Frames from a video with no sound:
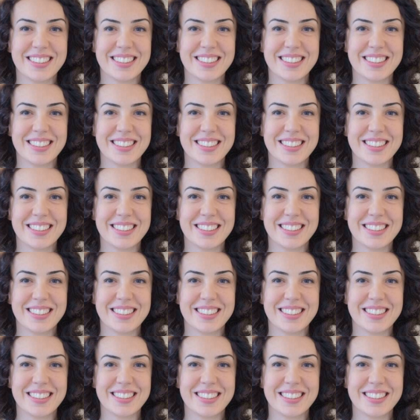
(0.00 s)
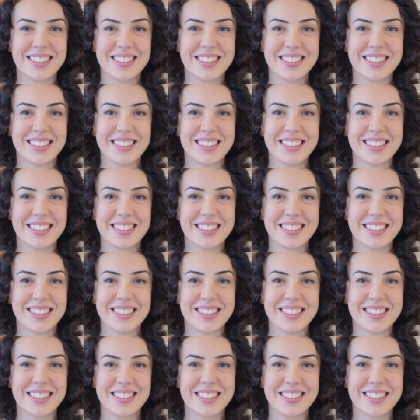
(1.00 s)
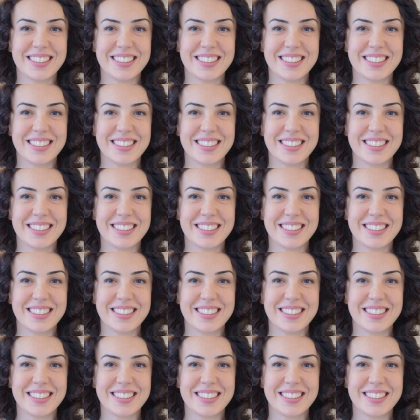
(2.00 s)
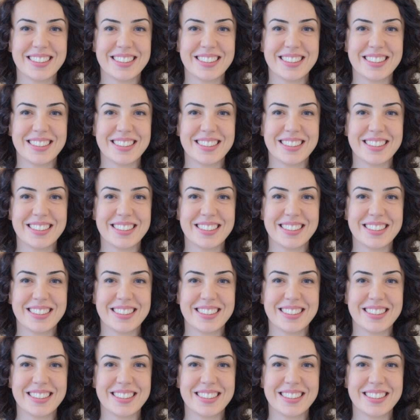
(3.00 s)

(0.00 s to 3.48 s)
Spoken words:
(no lip movement)